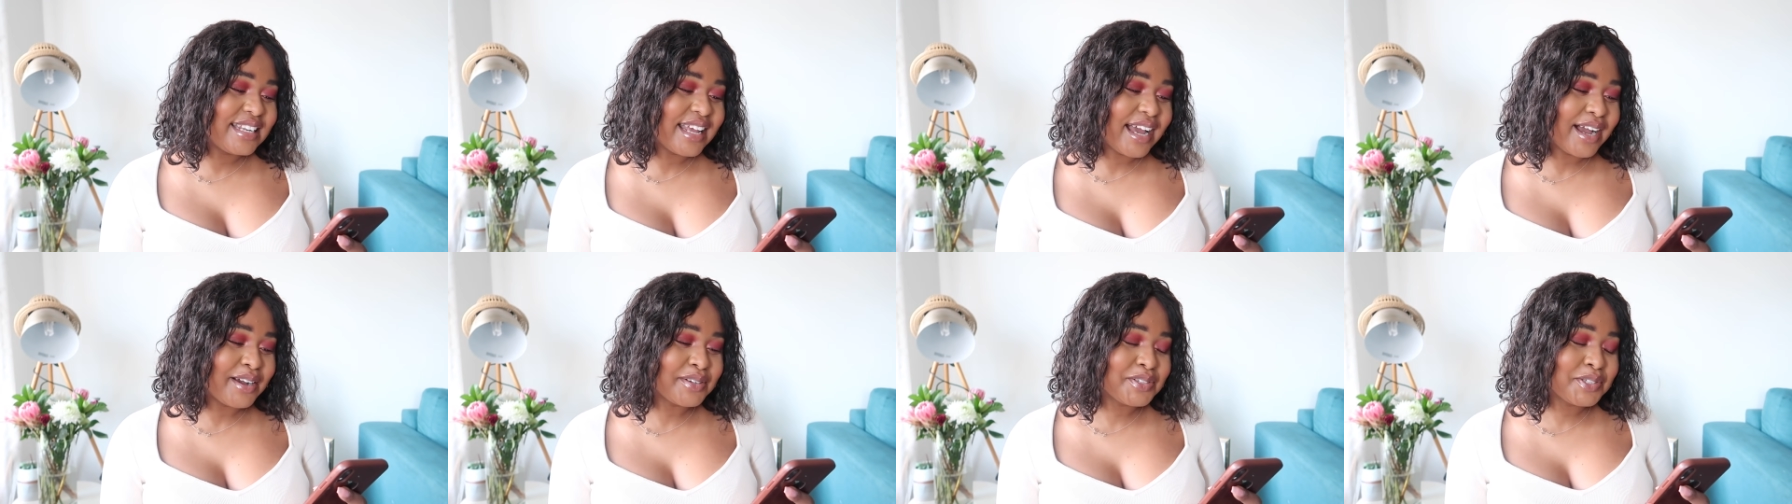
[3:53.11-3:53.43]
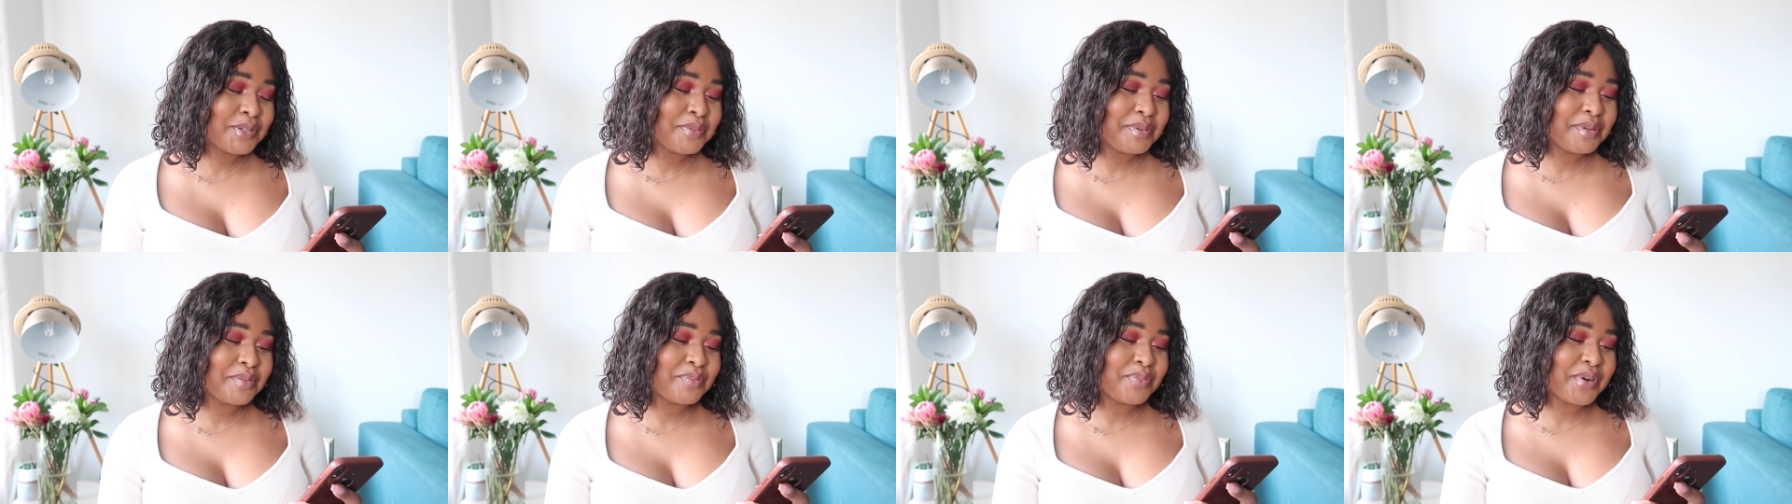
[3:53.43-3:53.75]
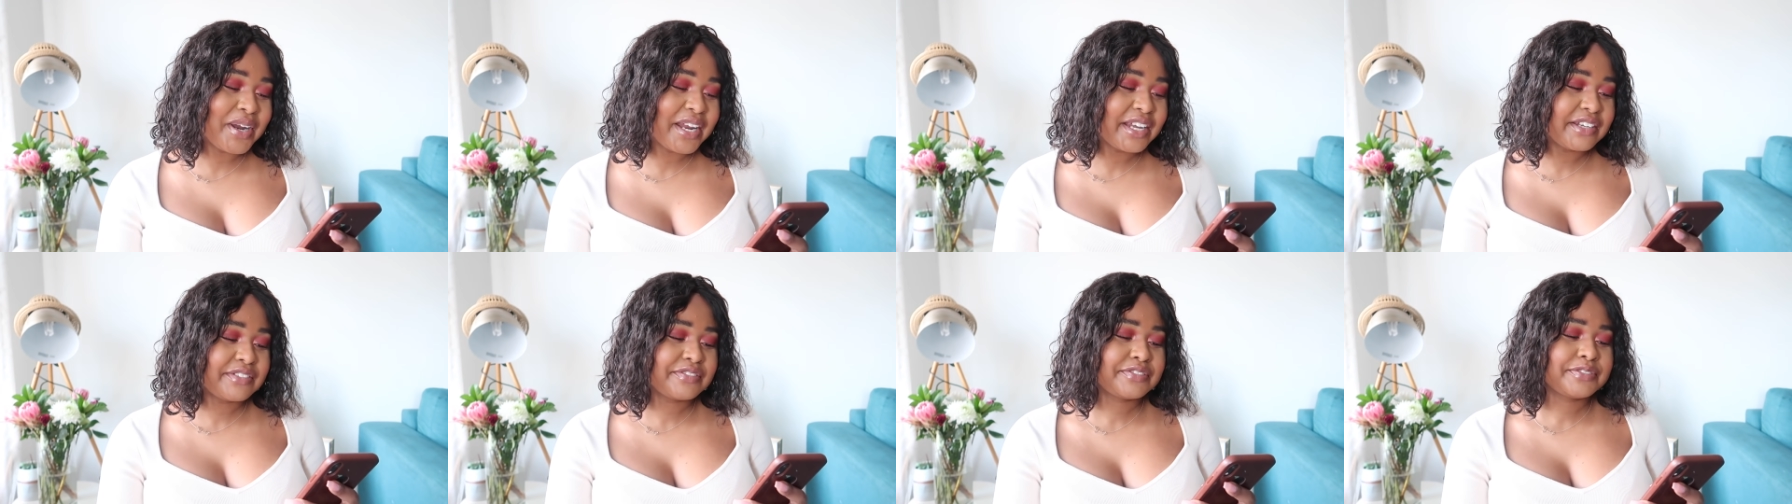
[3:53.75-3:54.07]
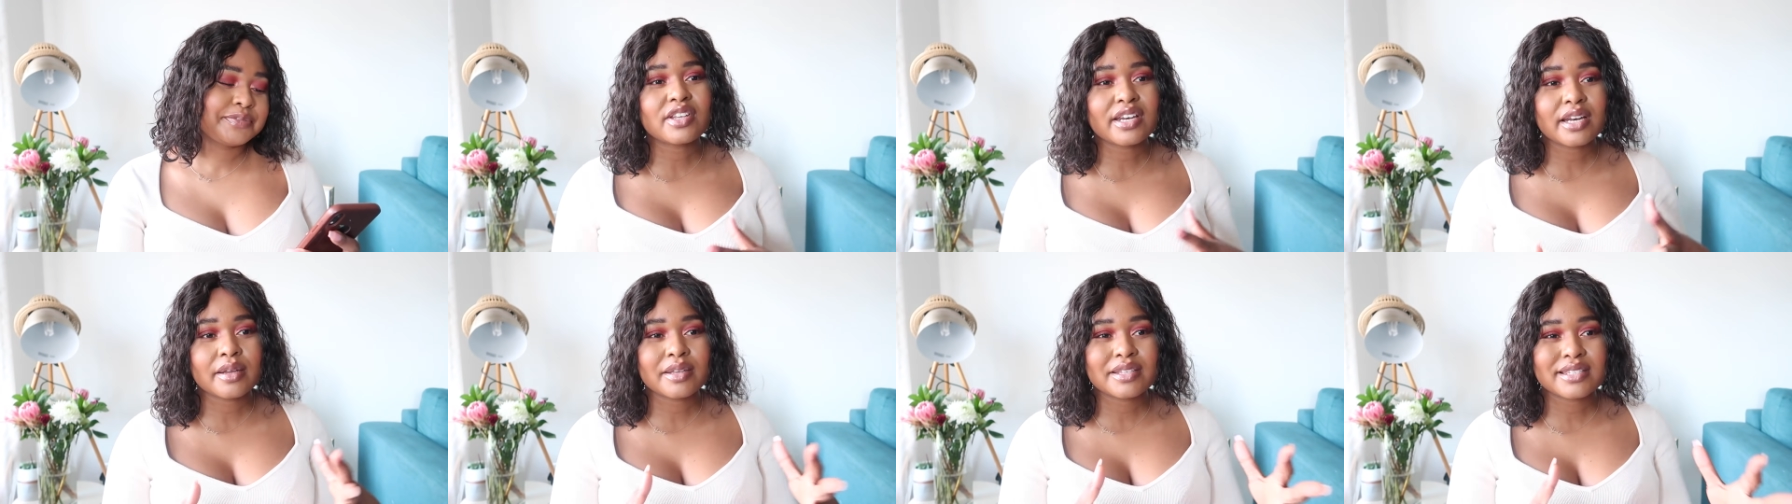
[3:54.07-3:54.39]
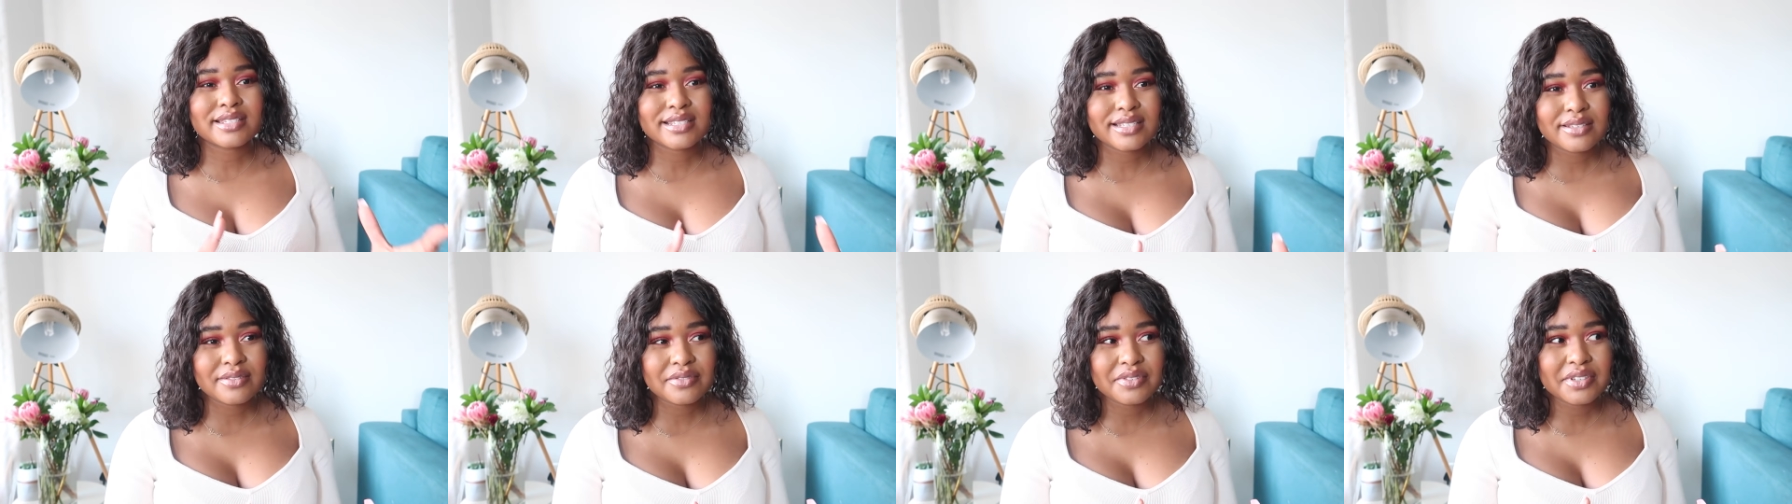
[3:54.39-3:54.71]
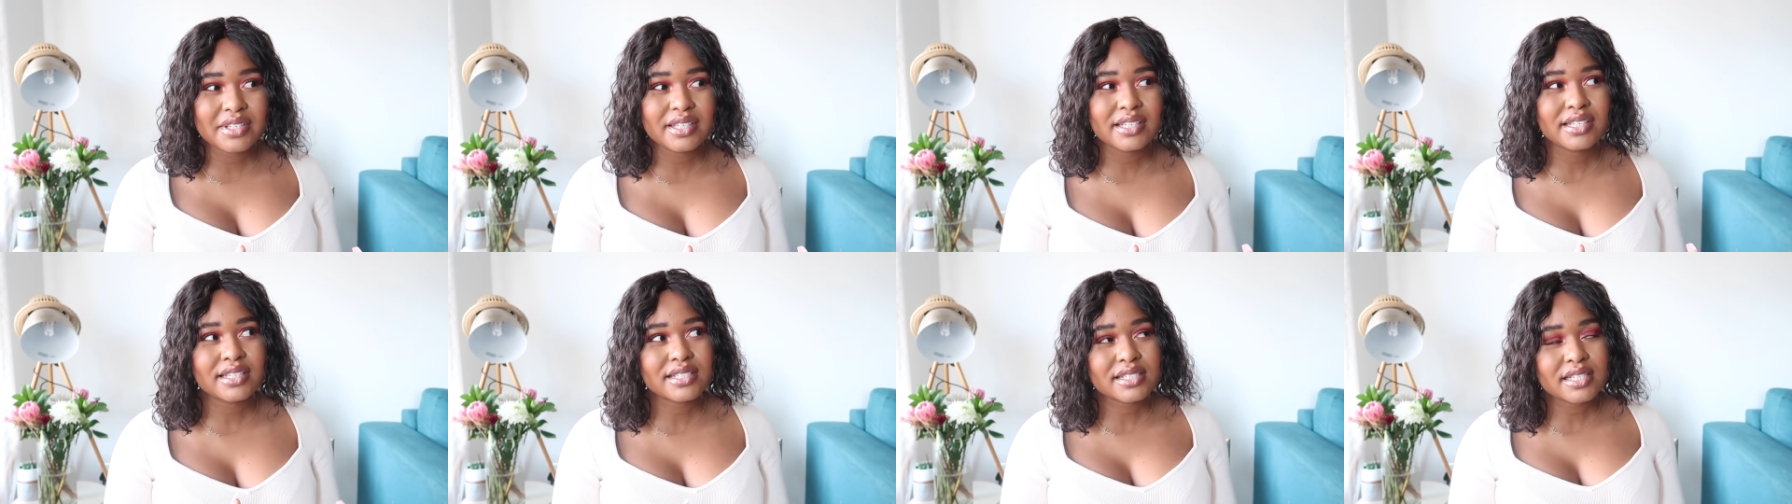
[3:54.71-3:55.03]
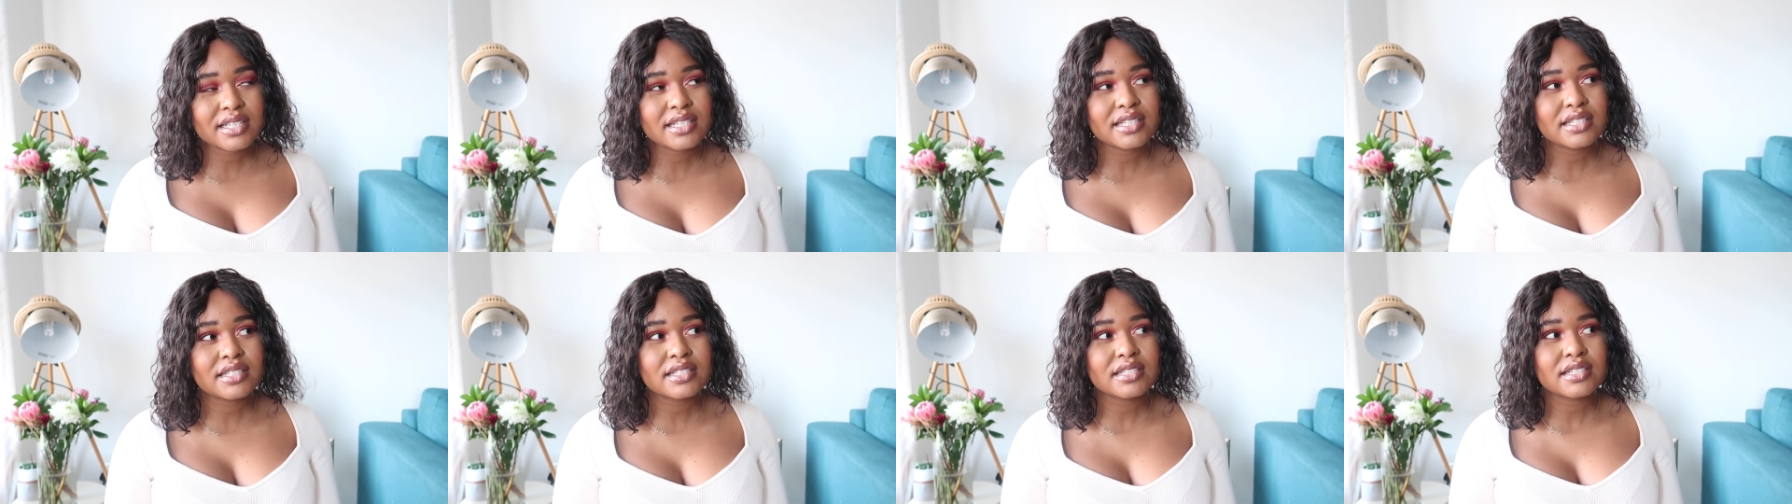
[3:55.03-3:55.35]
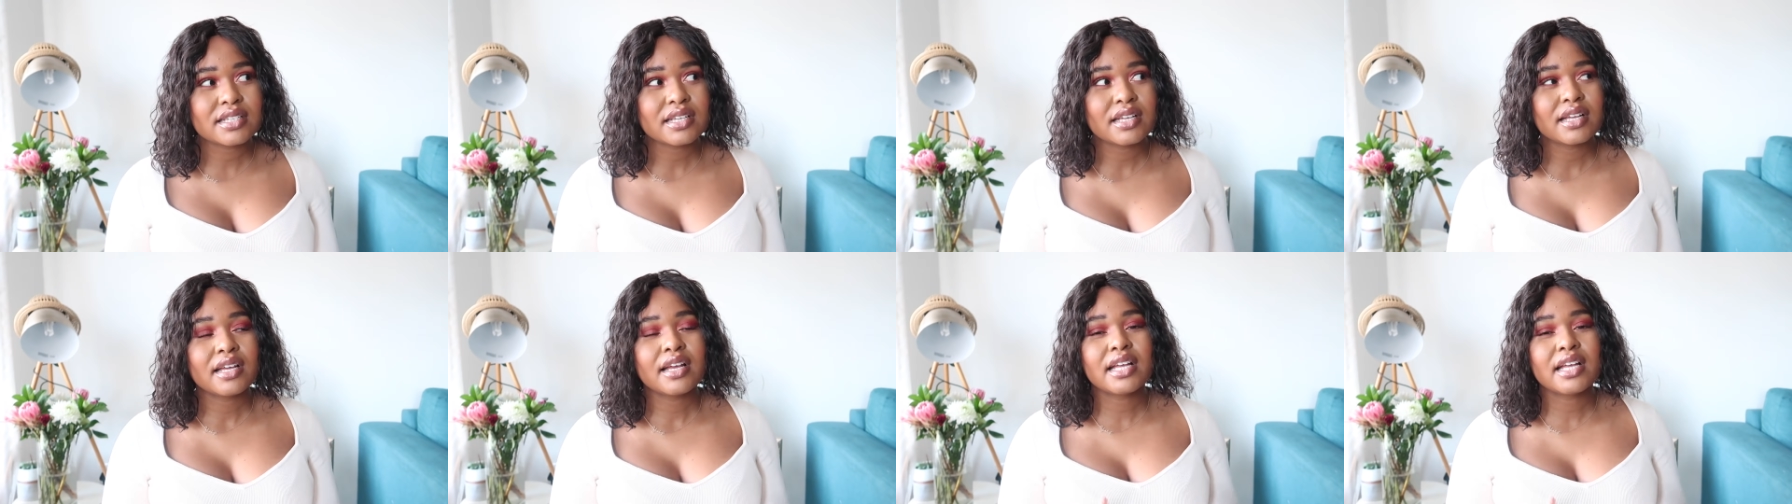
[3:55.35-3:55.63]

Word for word: How to be brave? It's not a C V, is it?